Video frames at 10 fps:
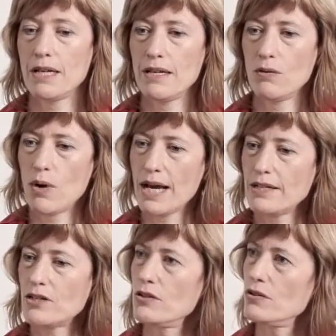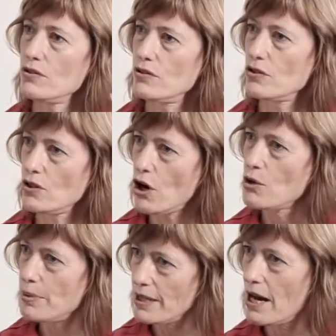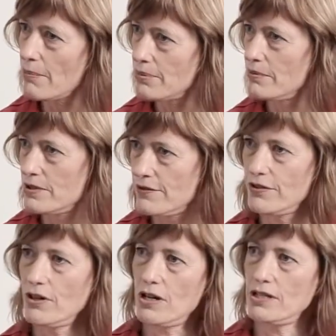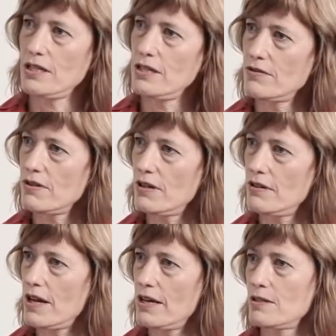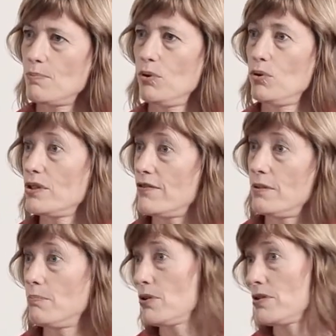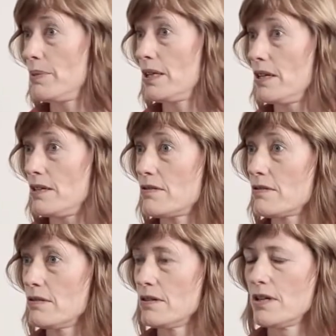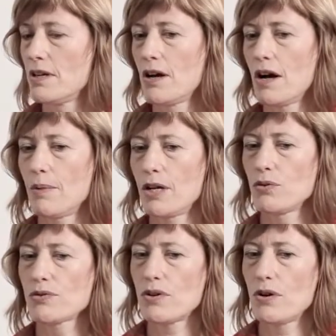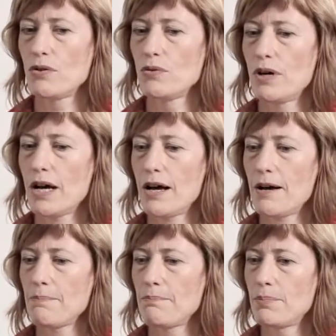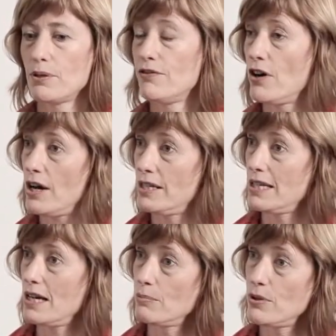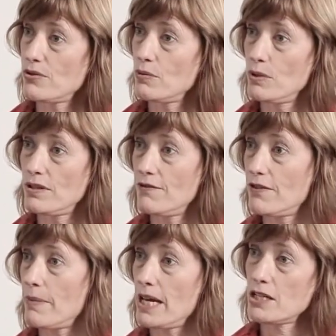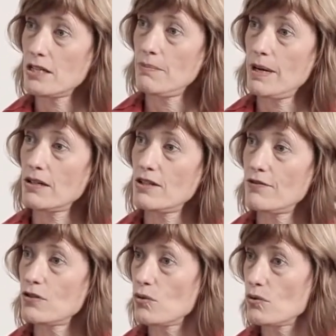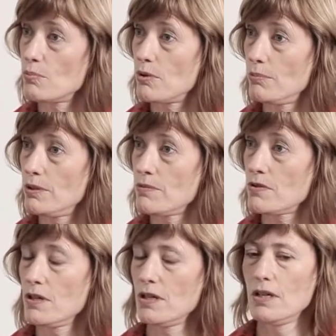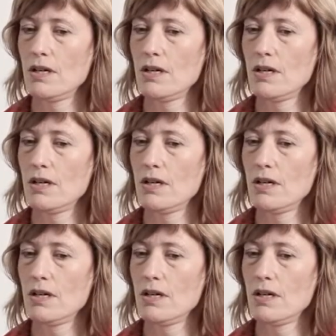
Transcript: in a way to open up different ideas and explore different possibilities. I might also provide the young person with information about different sorts of problems,